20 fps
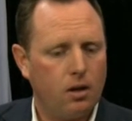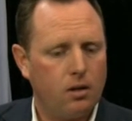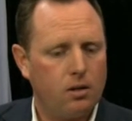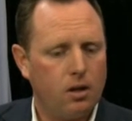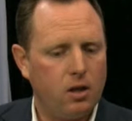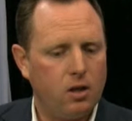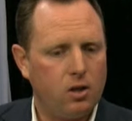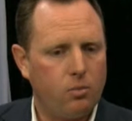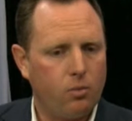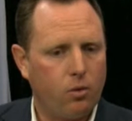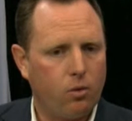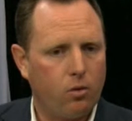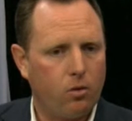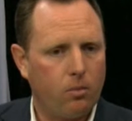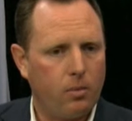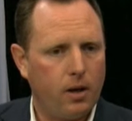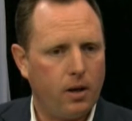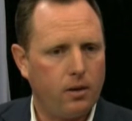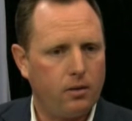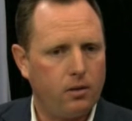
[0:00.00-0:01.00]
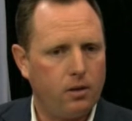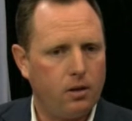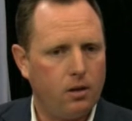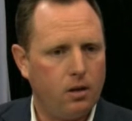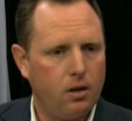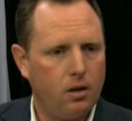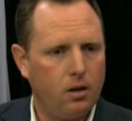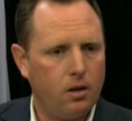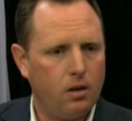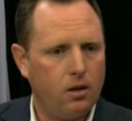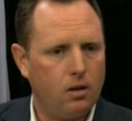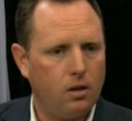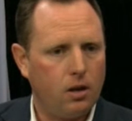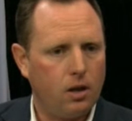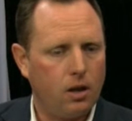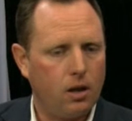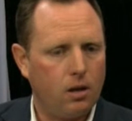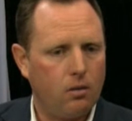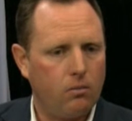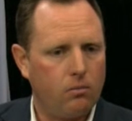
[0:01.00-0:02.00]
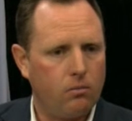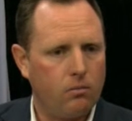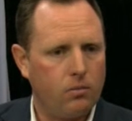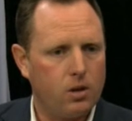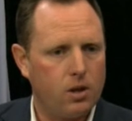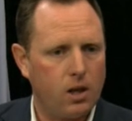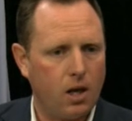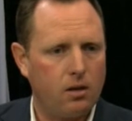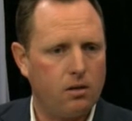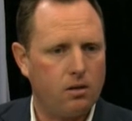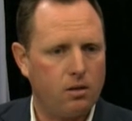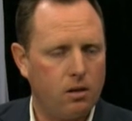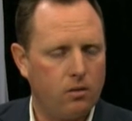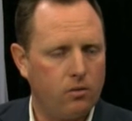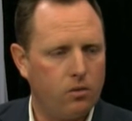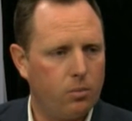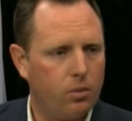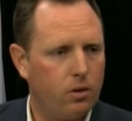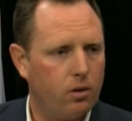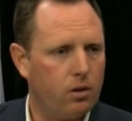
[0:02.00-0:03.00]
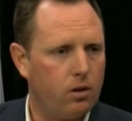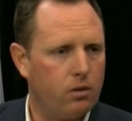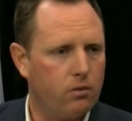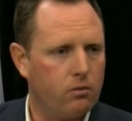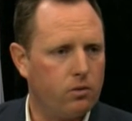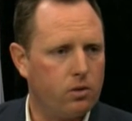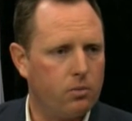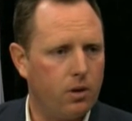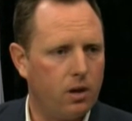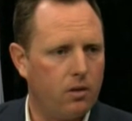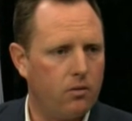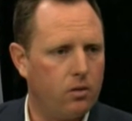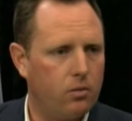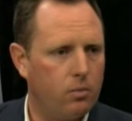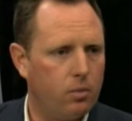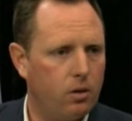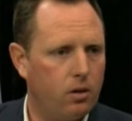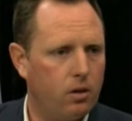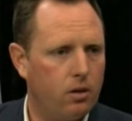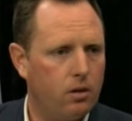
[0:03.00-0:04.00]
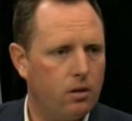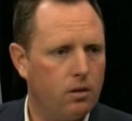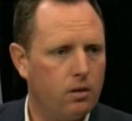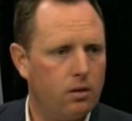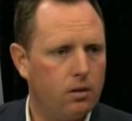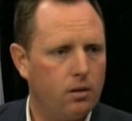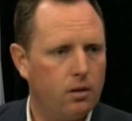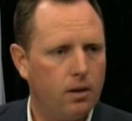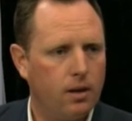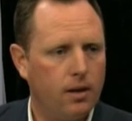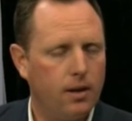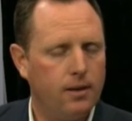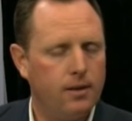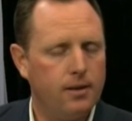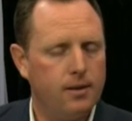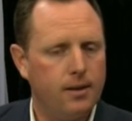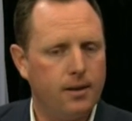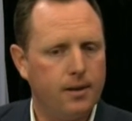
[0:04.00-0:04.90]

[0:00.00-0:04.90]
teach more about the sanctity of the body and respect for the body, and